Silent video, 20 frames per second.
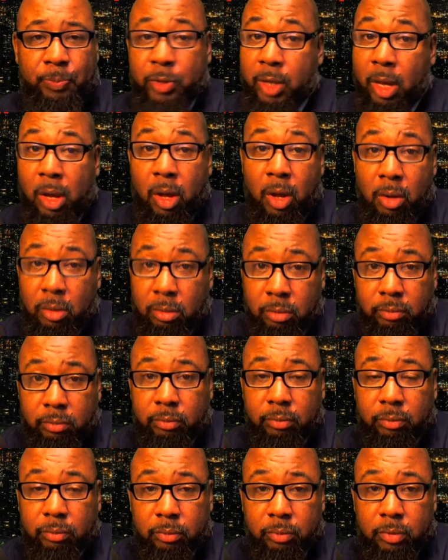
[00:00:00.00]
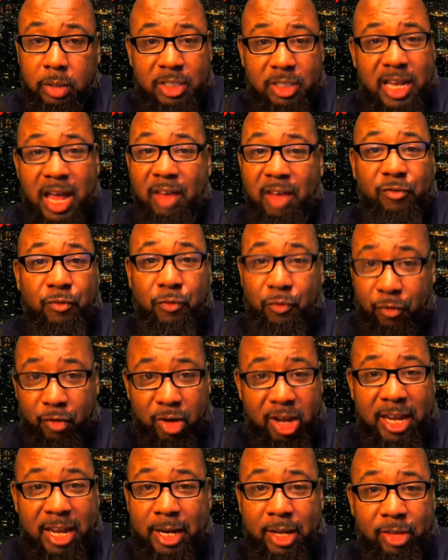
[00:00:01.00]
No, it's not
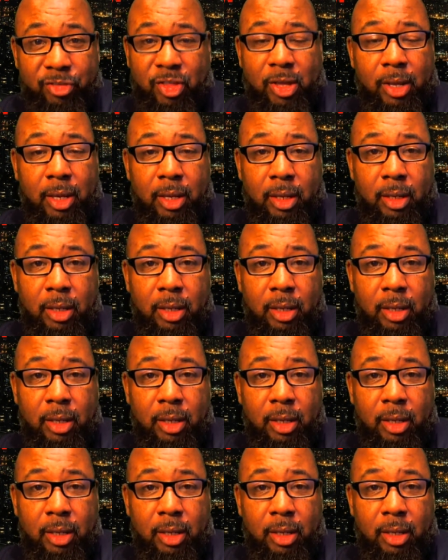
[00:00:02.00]
free anything.